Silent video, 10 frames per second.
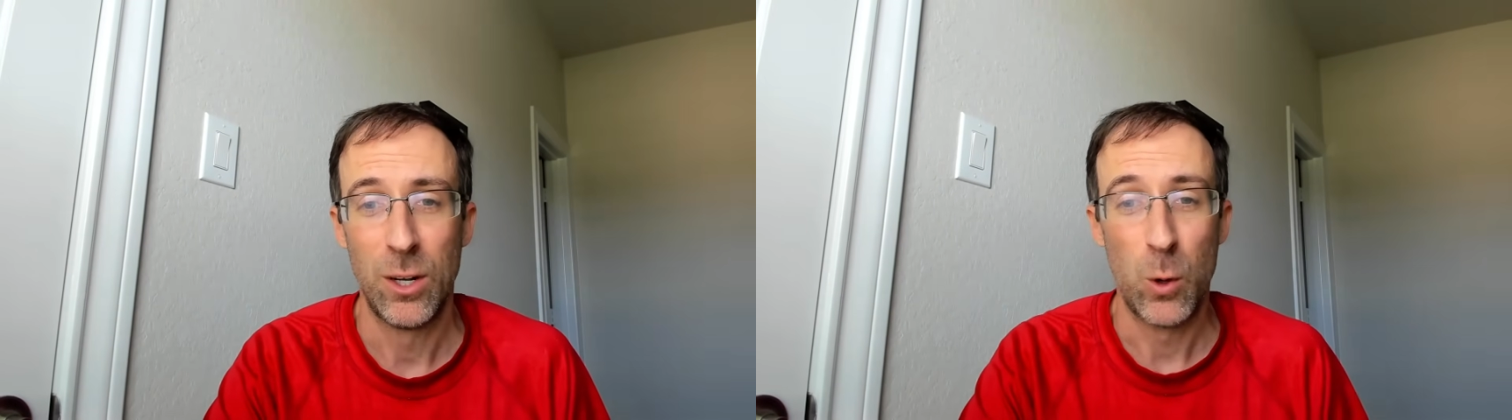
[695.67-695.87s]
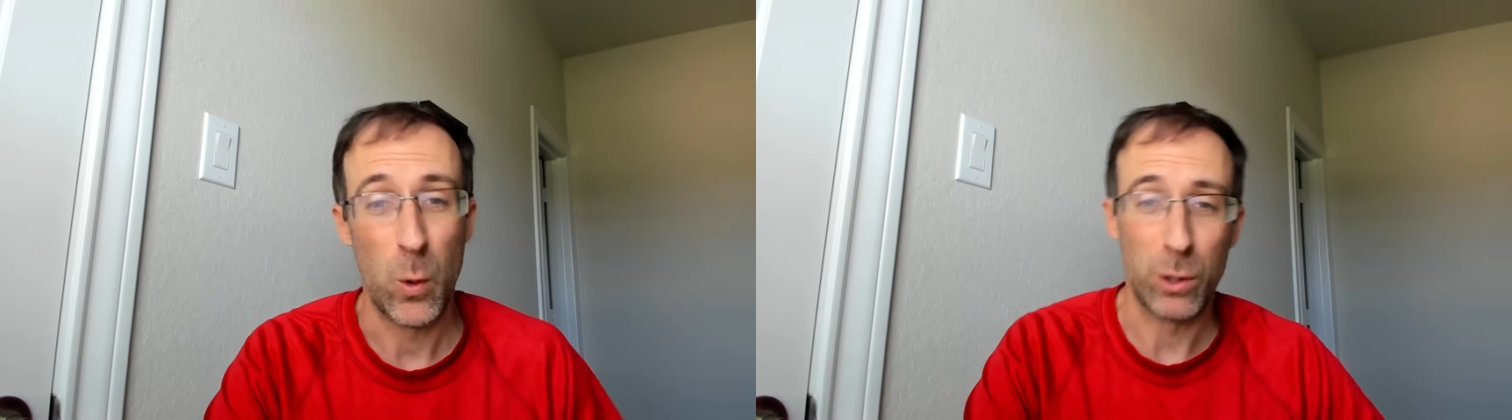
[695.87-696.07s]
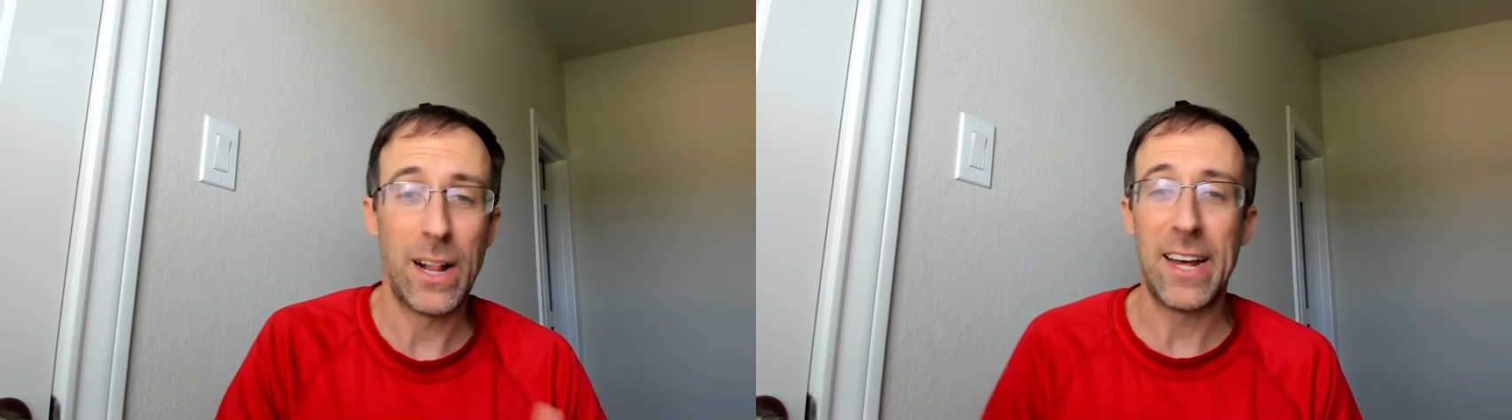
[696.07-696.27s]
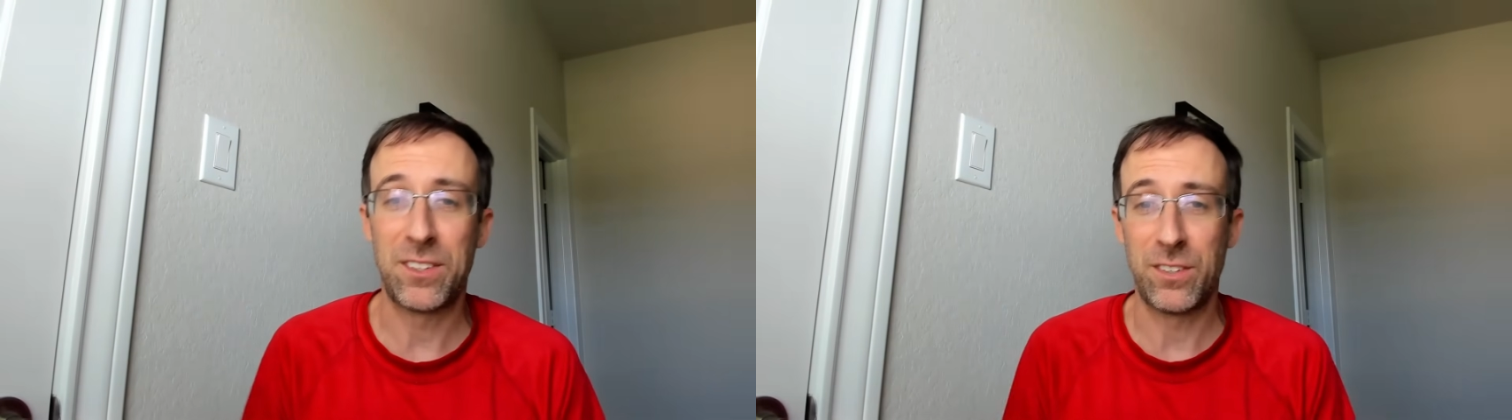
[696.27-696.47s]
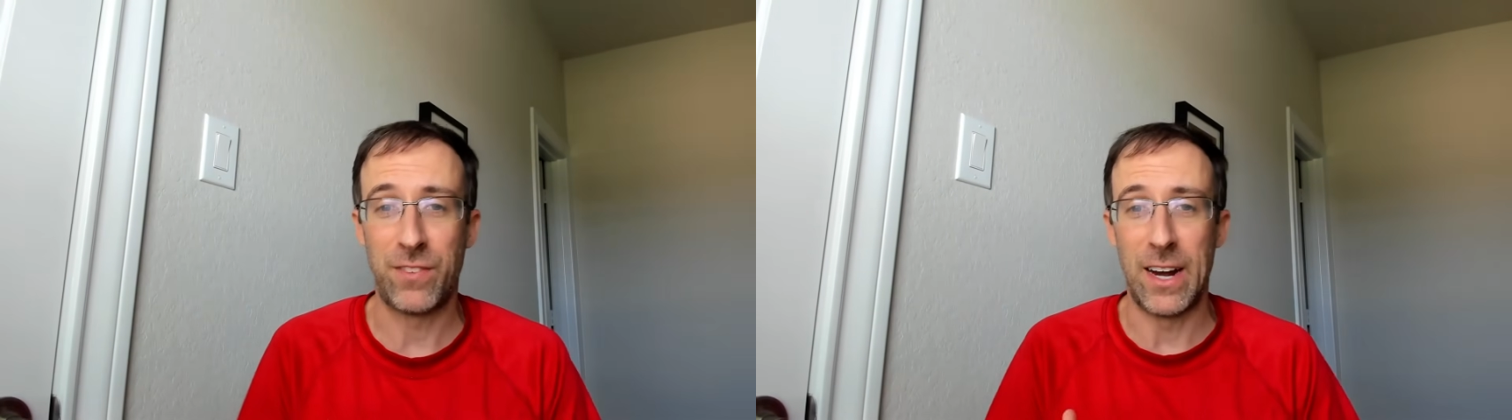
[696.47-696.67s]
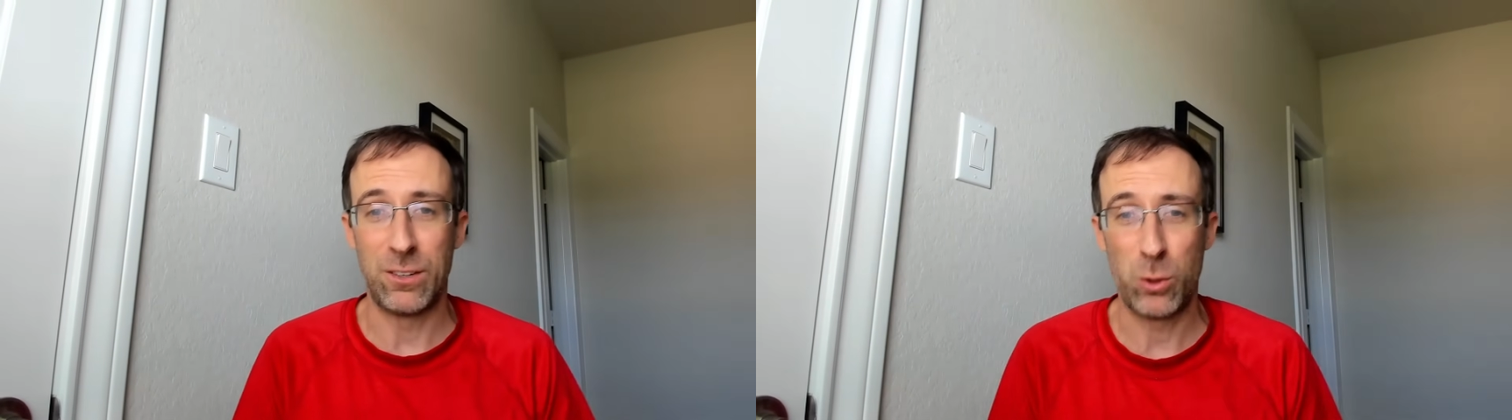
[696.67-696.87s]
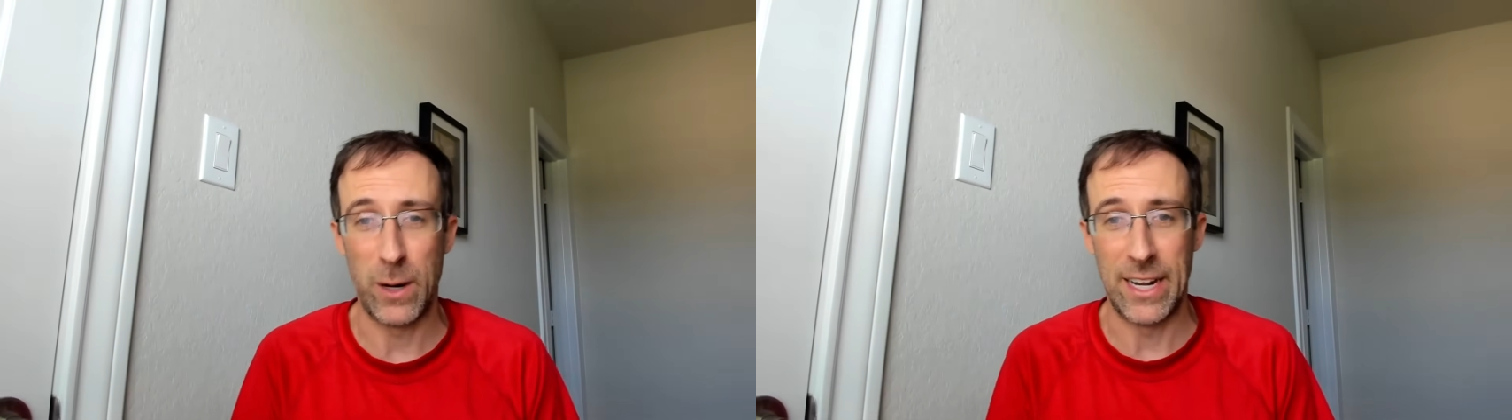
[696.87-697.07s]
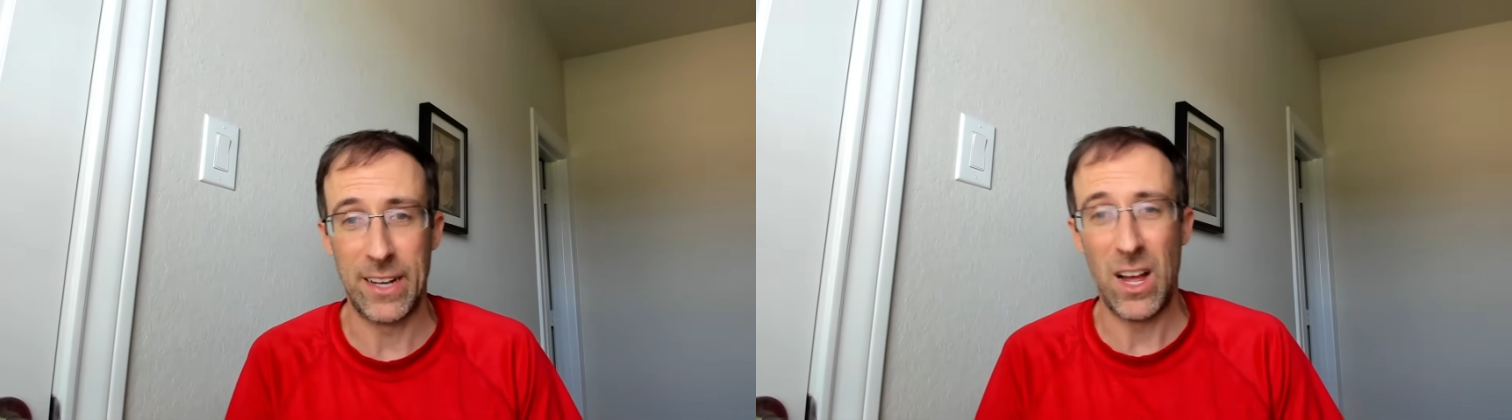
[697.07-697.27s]
or classify
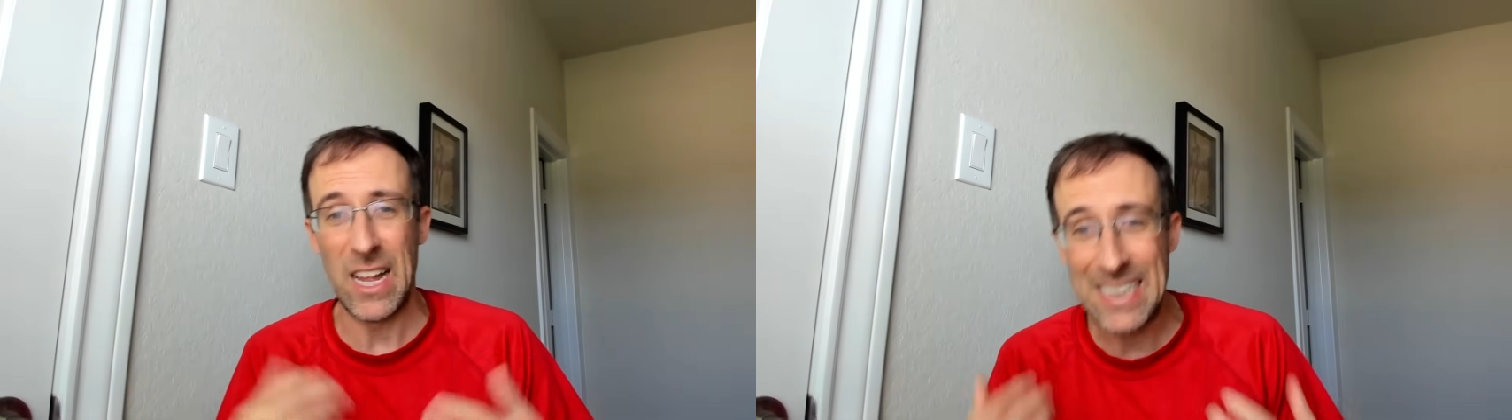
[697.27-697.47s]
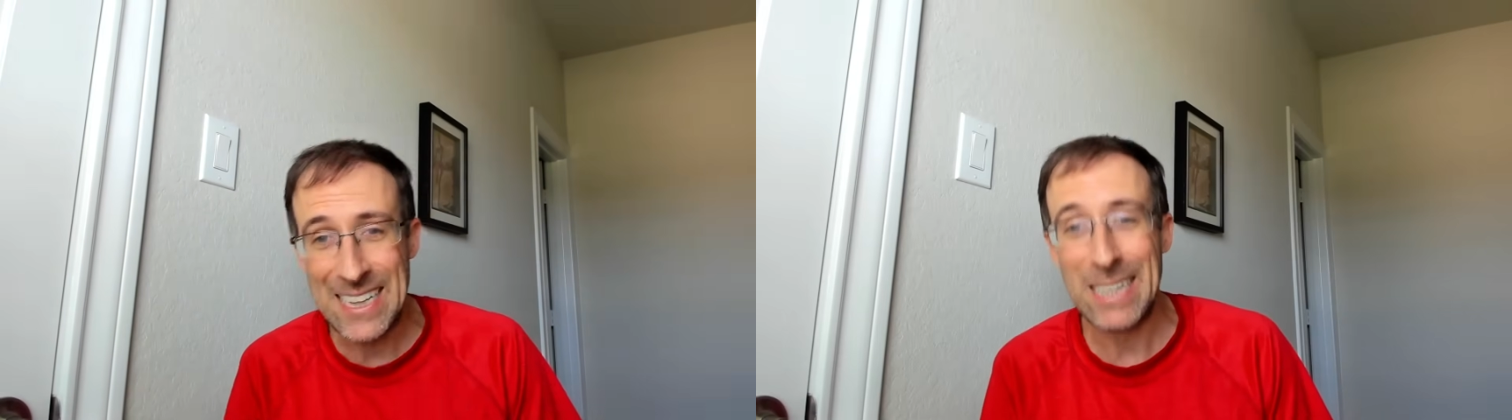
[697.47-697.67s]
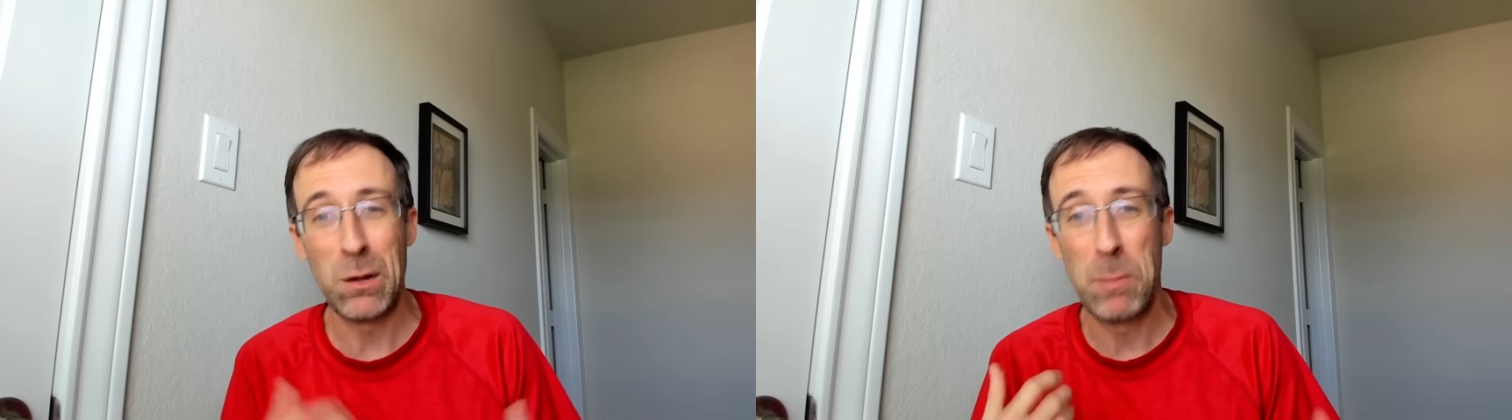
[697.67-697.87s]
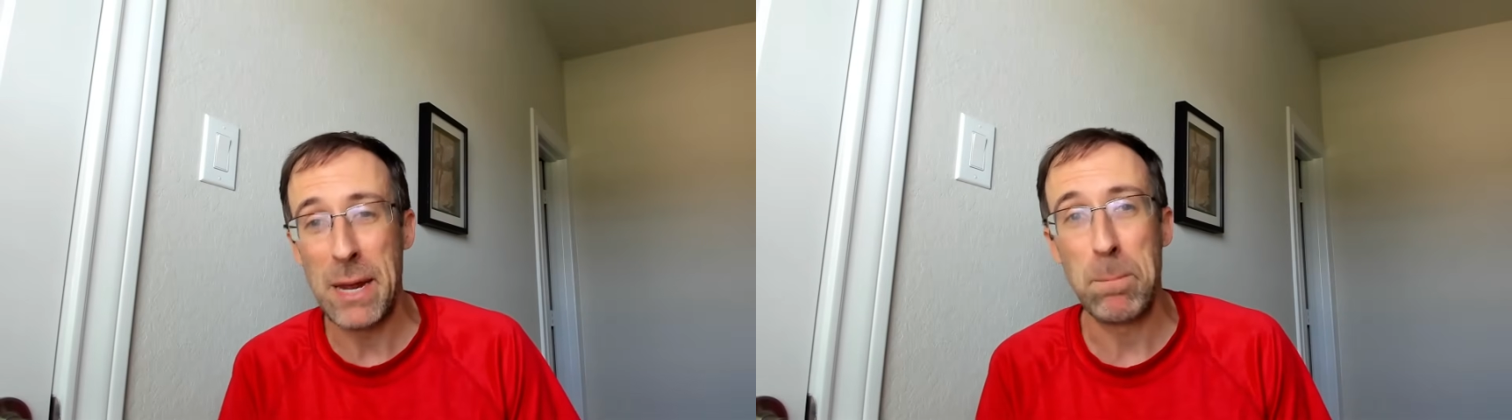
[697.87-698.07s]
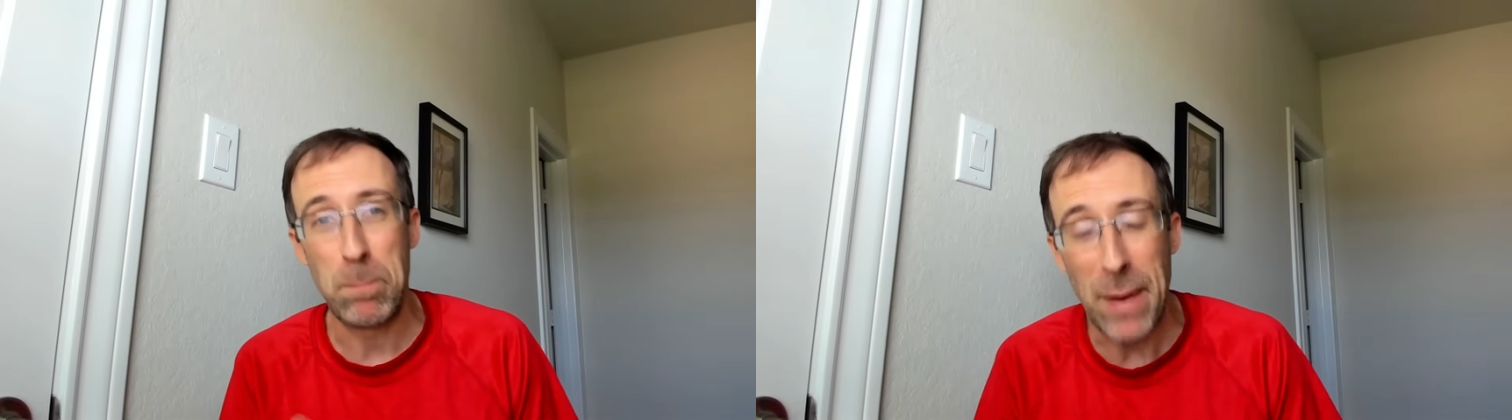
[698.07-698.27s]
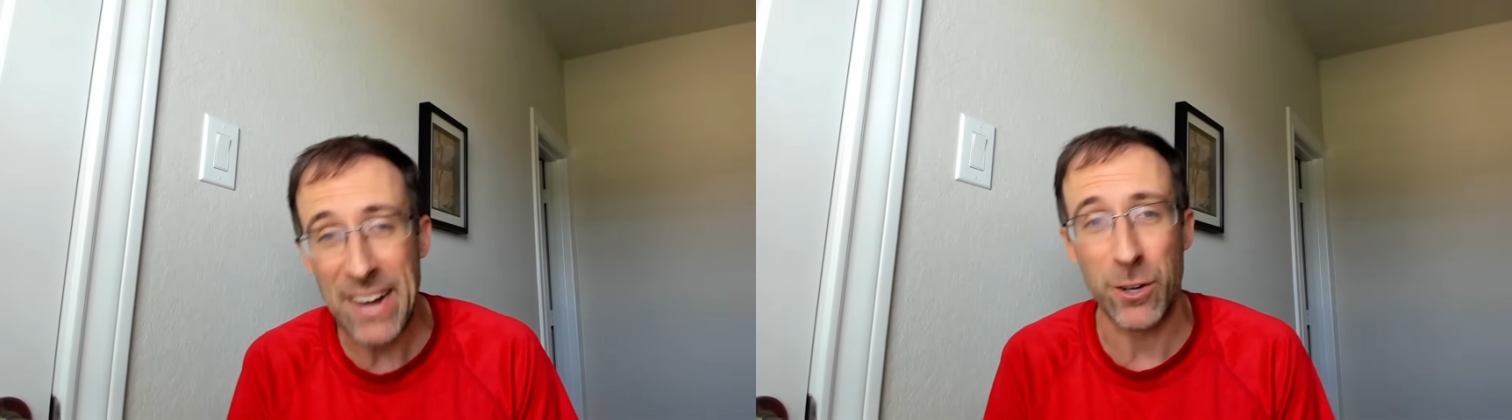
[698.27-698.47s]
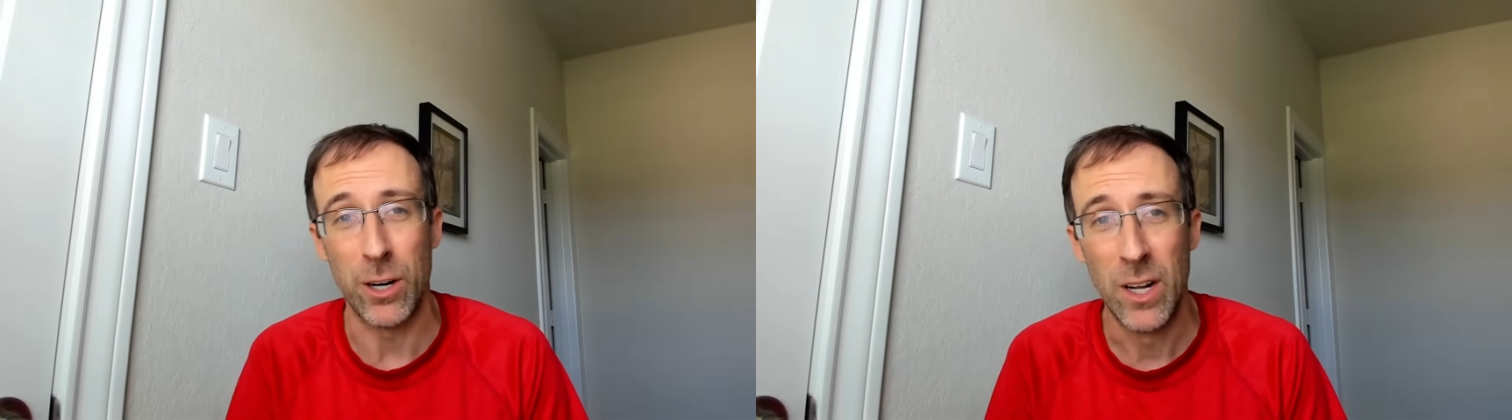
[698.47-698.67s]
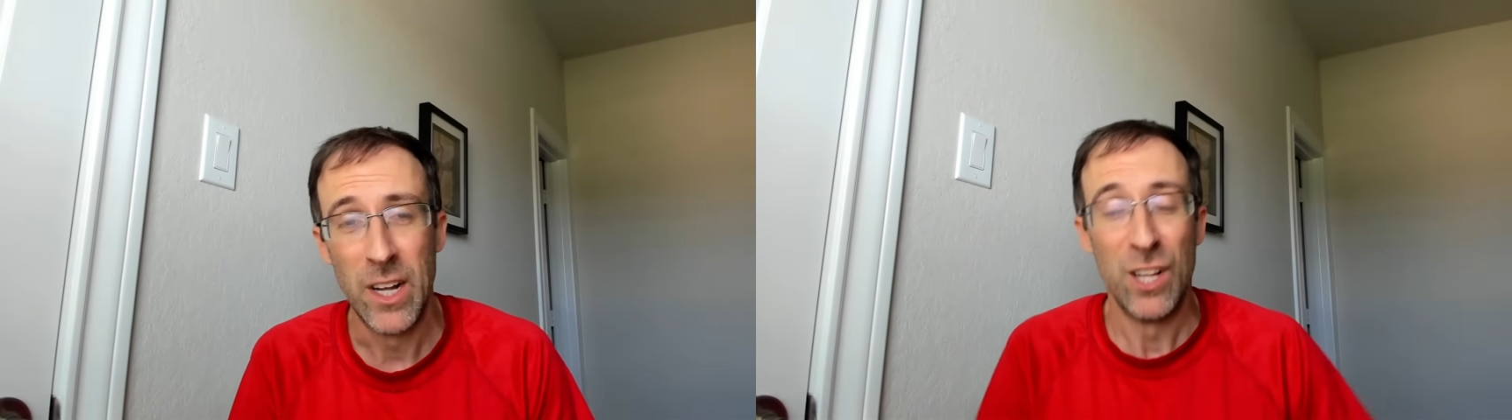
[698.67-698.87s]
training a little bit better.